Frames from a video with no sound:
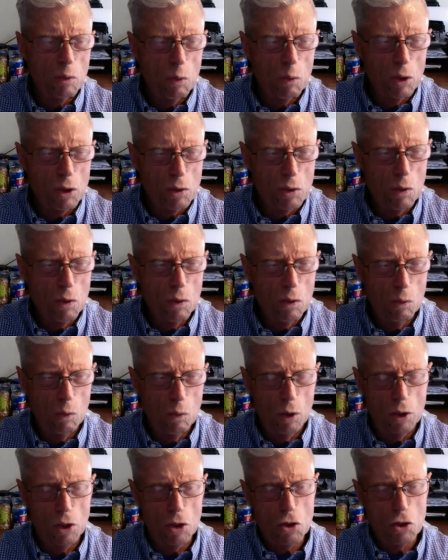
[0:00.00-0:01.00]
What
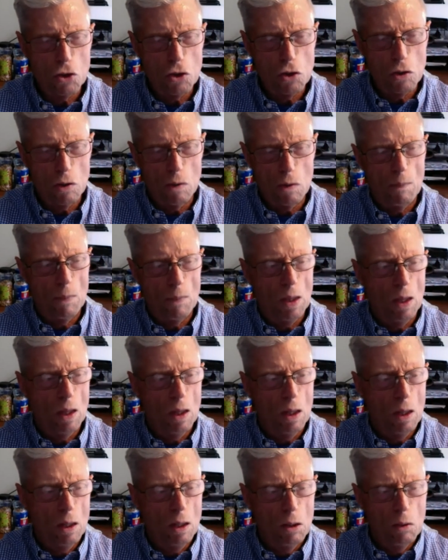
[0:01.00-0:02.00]

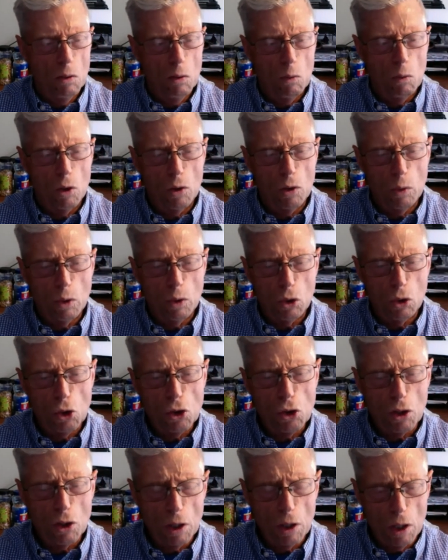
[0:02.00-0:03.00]
are we
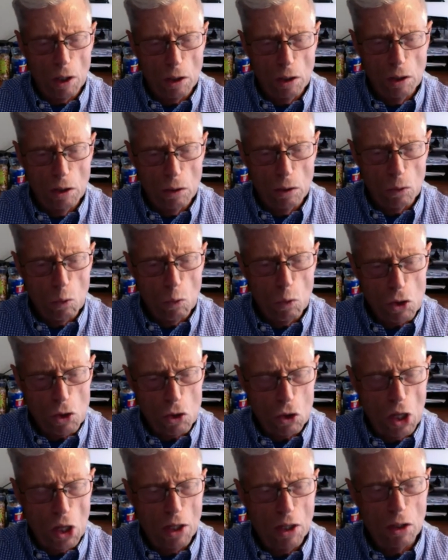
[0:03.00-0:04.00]
looking at here?
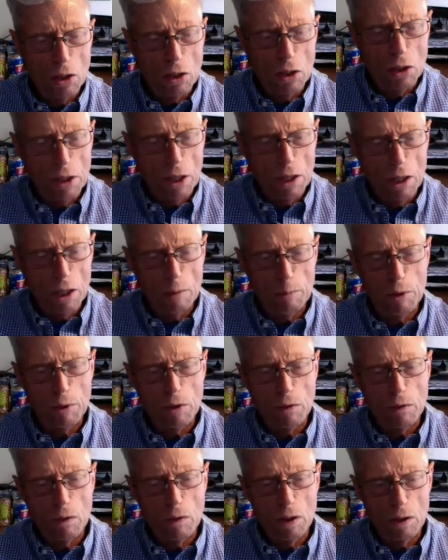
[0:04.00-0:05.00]
What's likely to
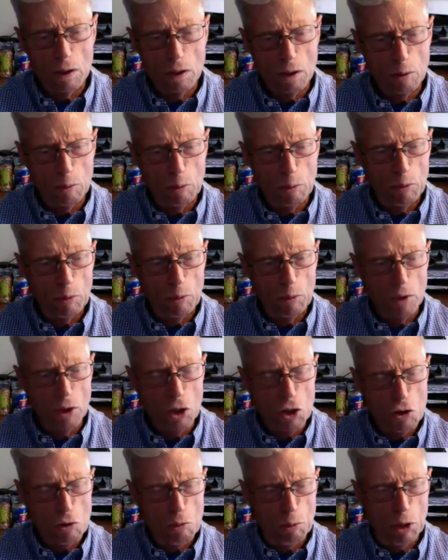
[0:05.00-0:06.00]
happen in
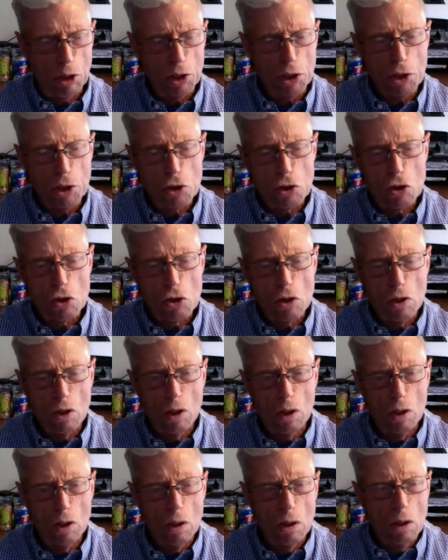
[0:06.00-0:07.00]
this place
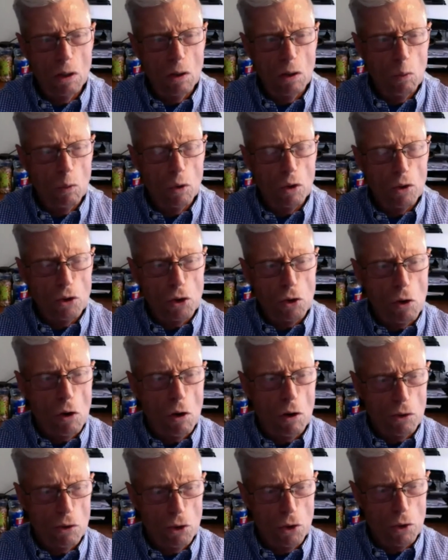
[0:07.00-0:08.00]
where
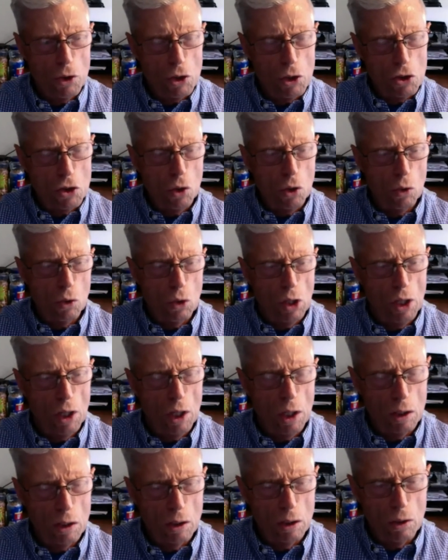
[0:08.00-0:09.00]
there is no
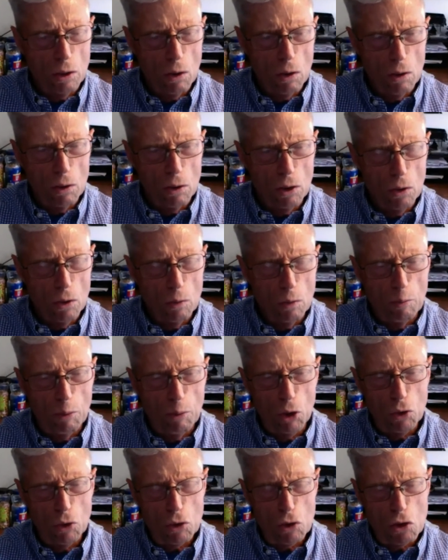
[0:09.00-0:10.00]
land, there are no
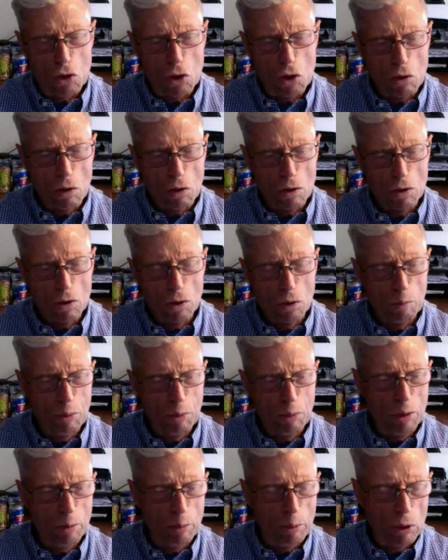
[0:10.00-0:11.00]
boats, there are no
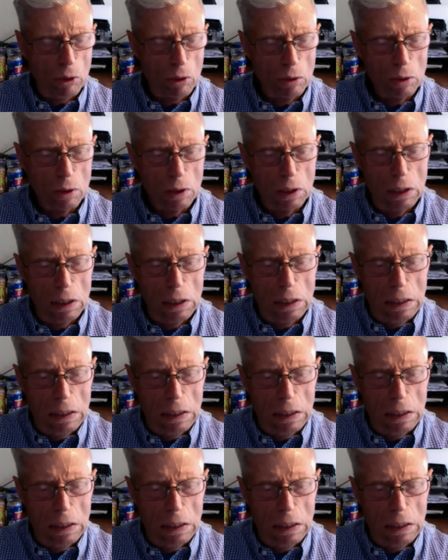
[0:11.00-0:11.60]
people.